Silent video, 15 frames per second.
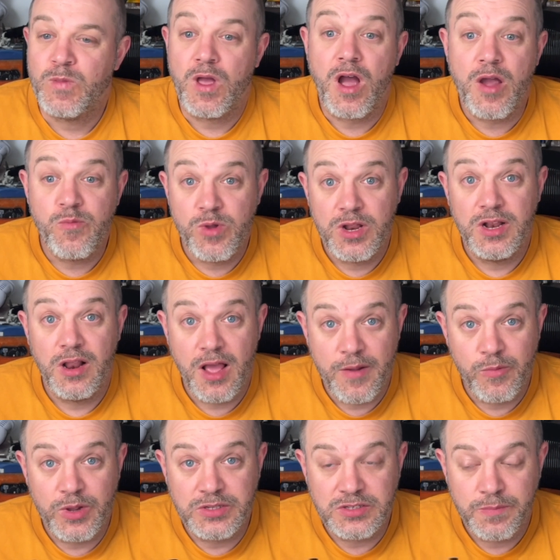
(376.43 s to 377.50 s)
I really
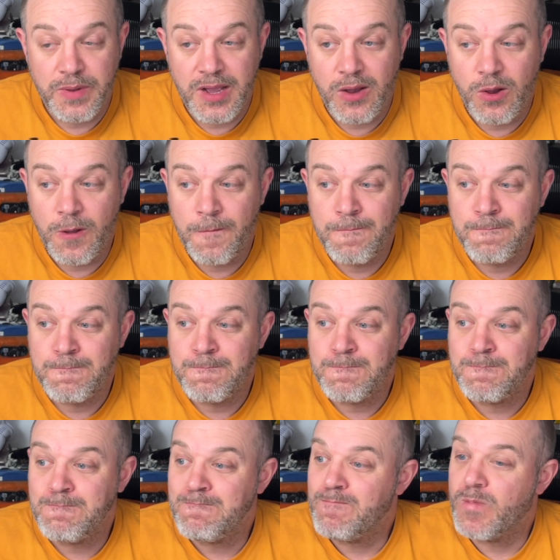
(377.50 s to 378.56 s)
like Rings of Power.
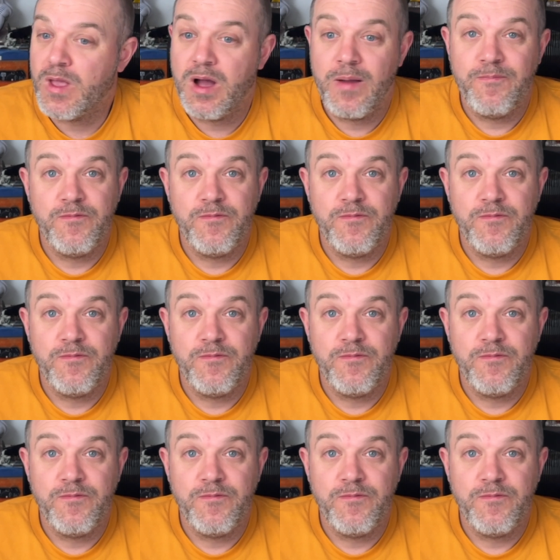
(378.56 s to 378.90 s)
I'm